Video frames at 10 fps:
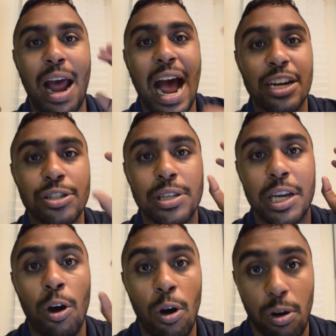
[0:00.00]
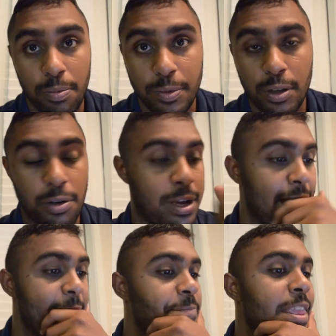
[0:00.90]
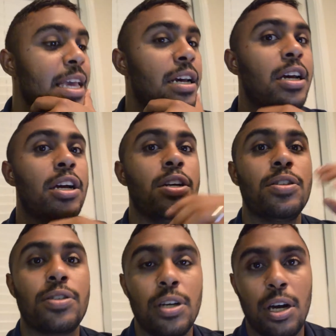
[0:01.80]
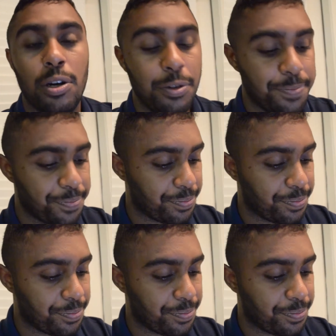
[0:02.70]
actually home. Okay, so